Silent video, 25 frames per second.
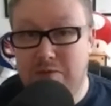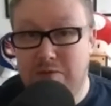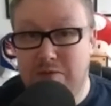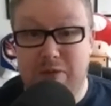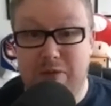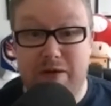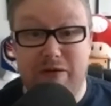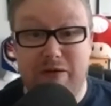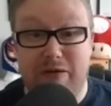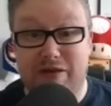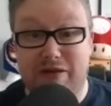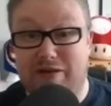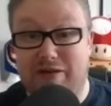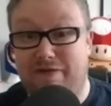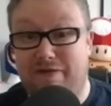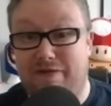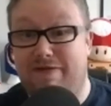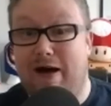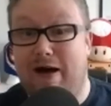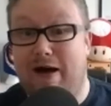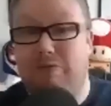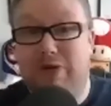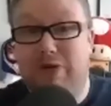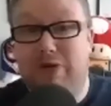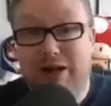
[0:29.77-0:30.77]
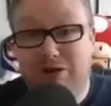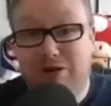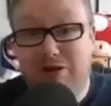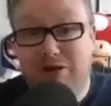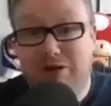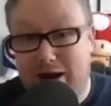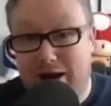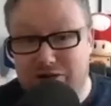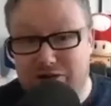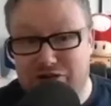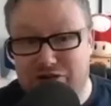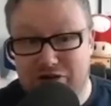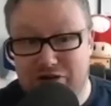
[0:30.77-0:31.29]
Maybe there's a family
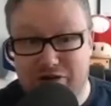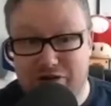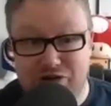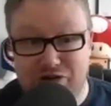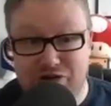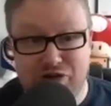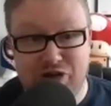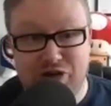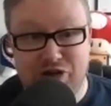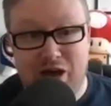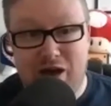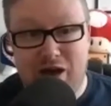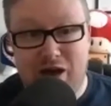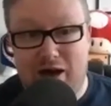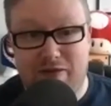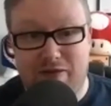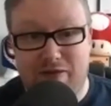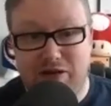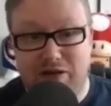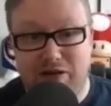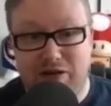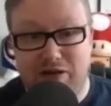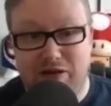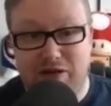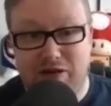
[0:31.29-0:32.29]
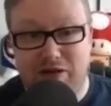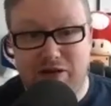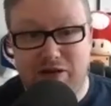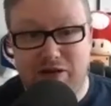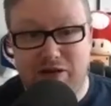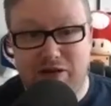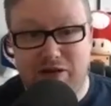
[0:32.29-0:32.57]
crisis and they just